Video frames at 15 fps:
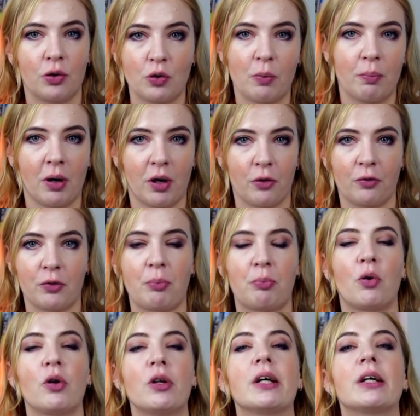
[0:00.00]
new part of the
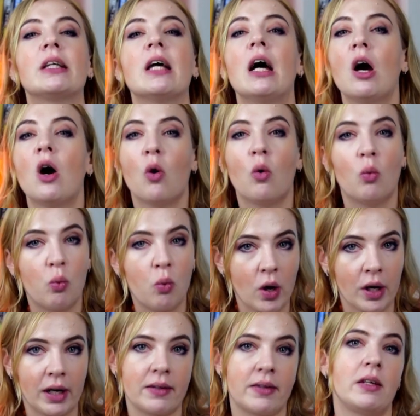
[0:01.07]
product,
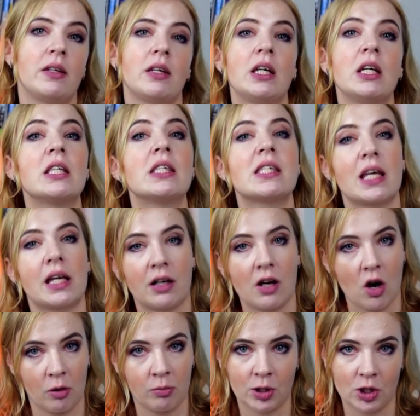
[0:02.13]
what are the needs and
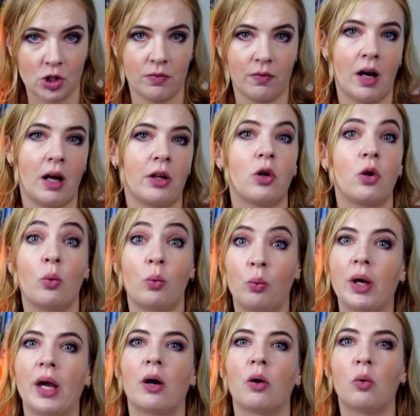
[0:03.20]
how much value
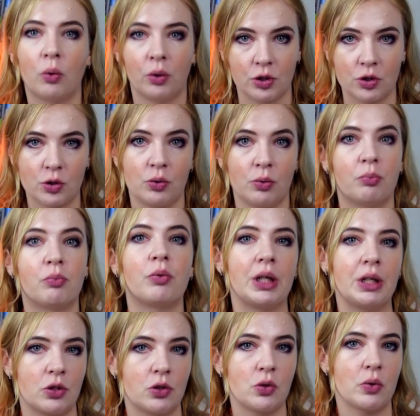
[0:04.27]
we are going to
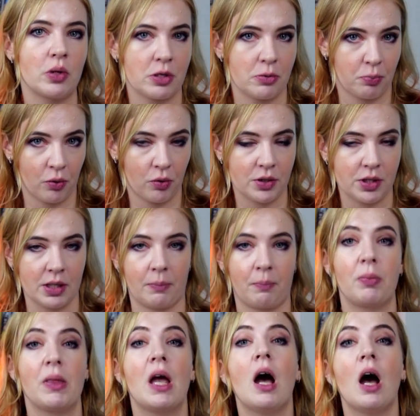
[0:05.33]
bring to this person.
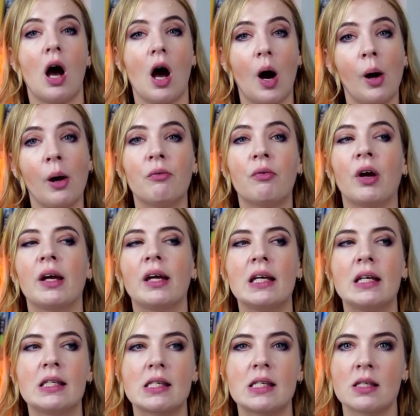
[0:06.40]
However,
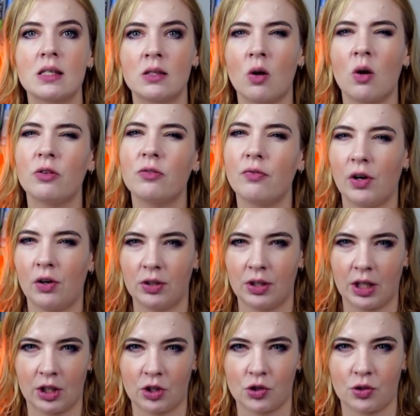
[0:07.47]
it's not very
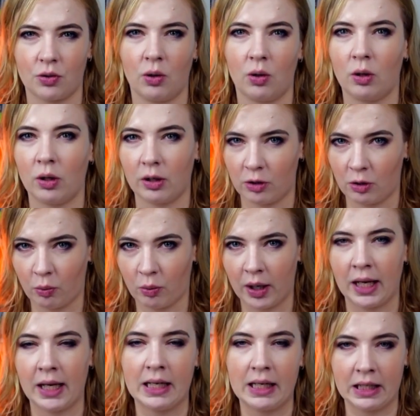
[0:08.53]
natural, the
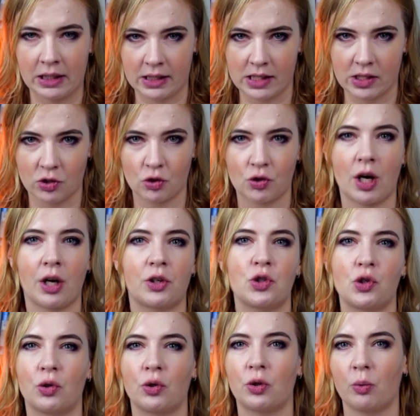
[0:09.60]
way it is
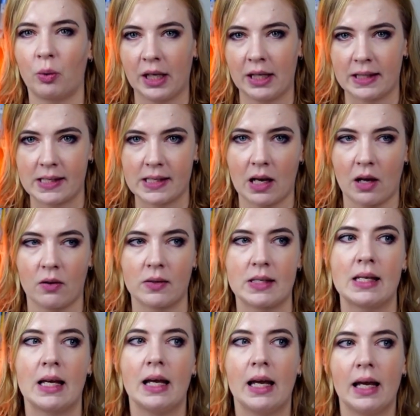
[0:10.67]
structured, the way it
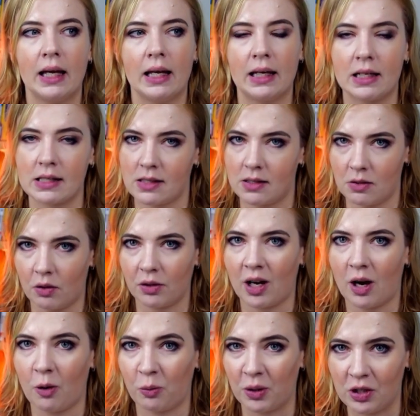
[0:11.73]
sounds, it is not
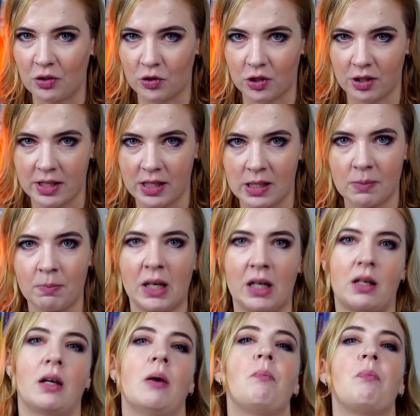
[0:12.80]
how we usually
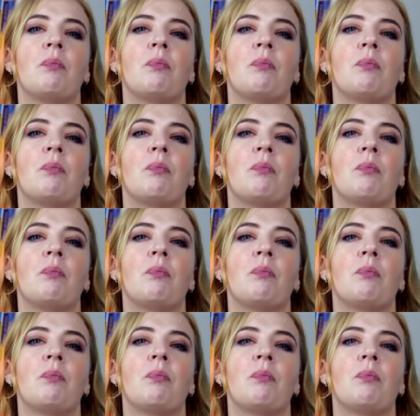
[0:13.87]
speak.